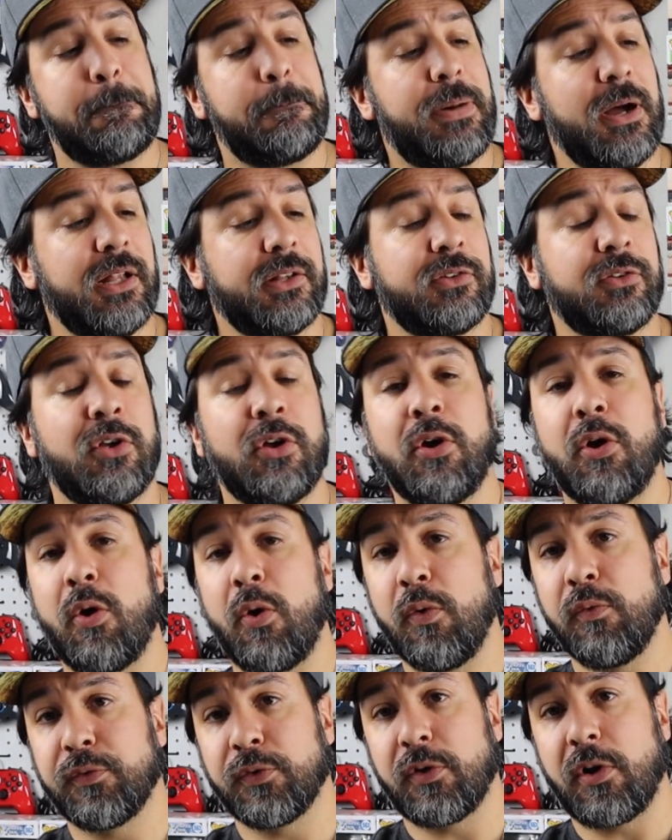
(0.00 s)
But
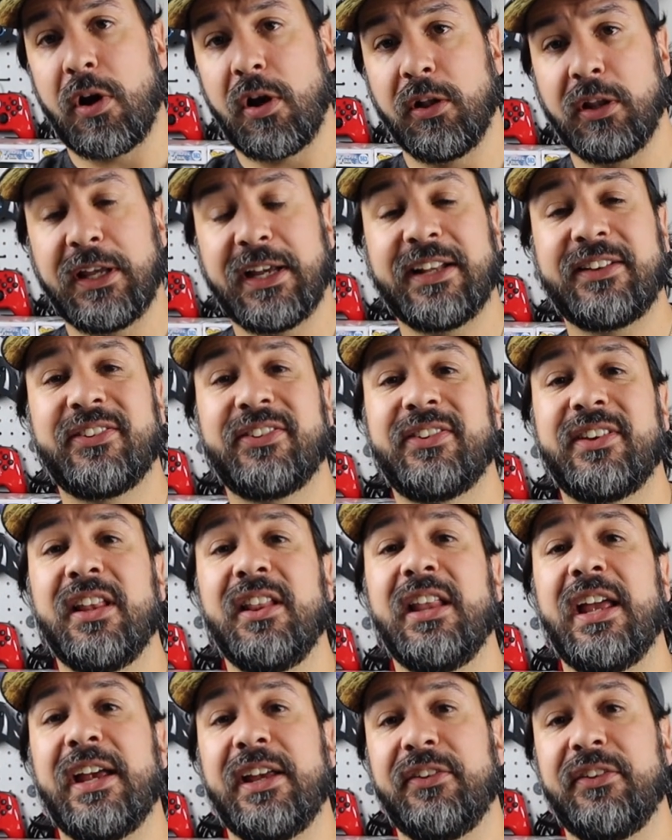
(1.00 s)
overall, it's still